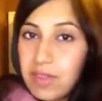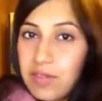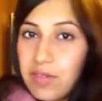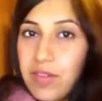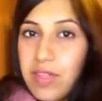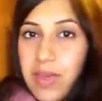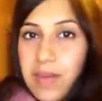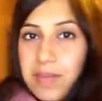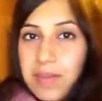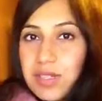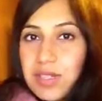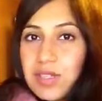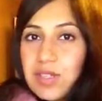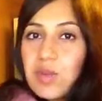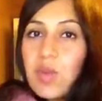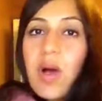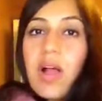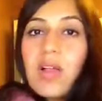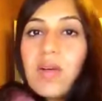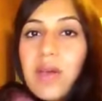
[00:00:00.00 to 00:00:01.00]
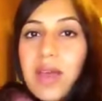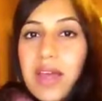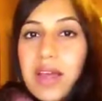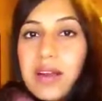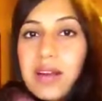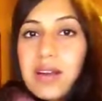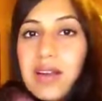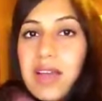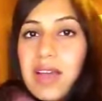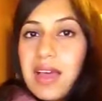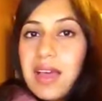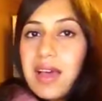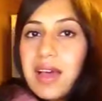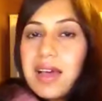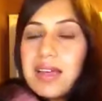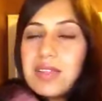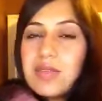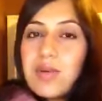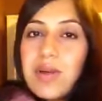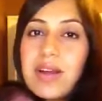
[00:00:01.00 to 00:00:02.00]
for them to swallow air
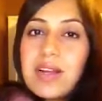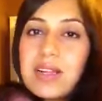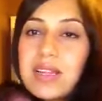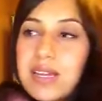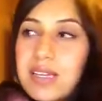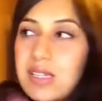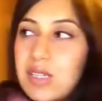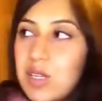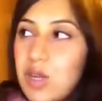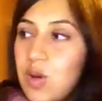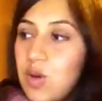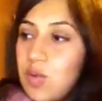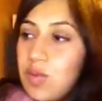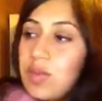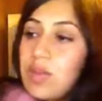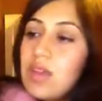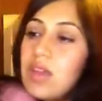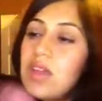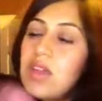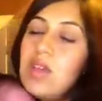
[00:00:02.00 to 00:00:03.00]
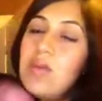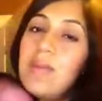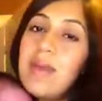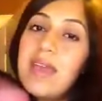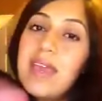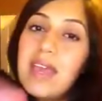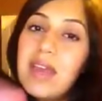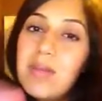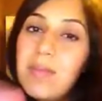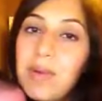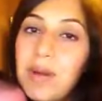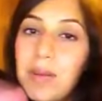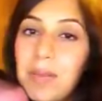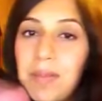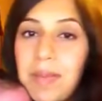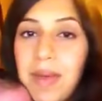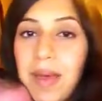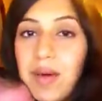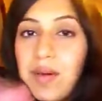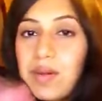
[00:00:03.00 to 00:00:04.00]
as readily. So you might get a
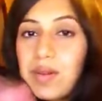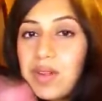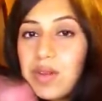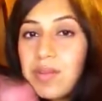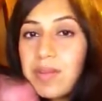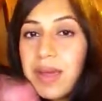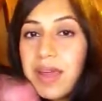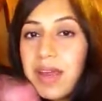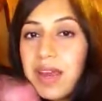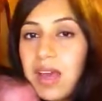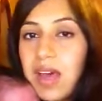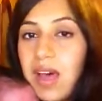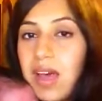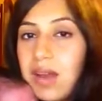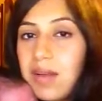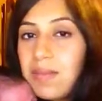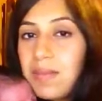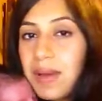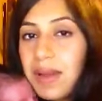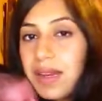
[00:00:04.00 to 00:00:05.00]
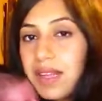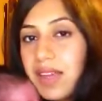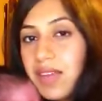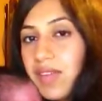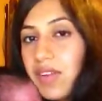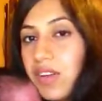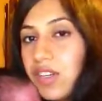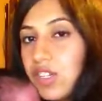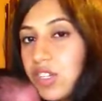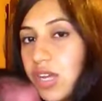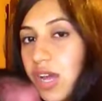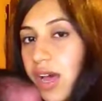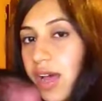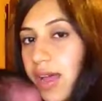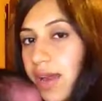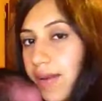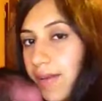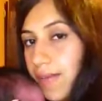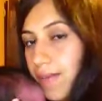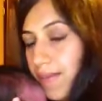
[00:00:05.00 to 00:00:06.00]
burp out, you might not, but give it a
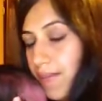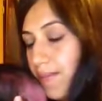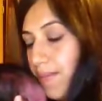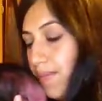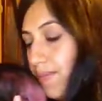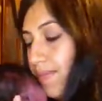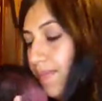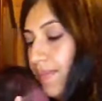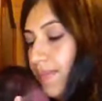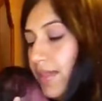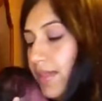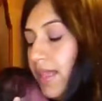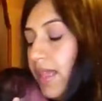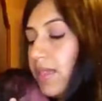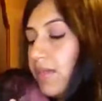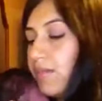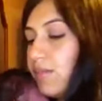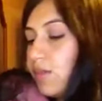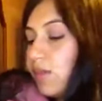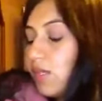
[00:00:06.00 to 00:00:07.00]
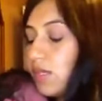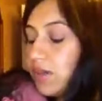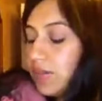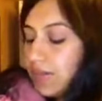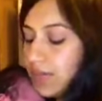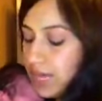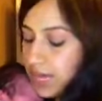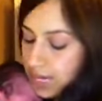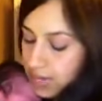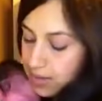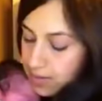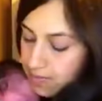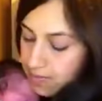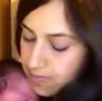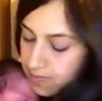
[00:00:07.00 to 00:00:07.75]
shot. Let them sort of like